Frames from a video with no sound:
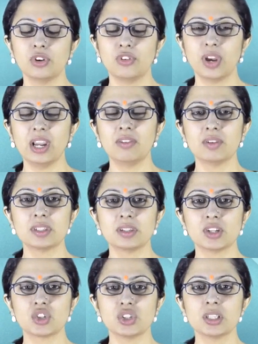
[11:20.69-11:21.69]
Trade
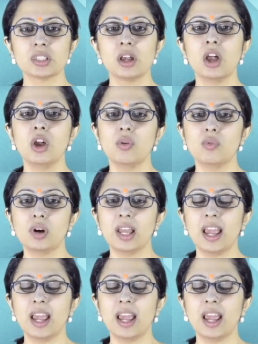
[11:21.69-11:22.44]
restrictions would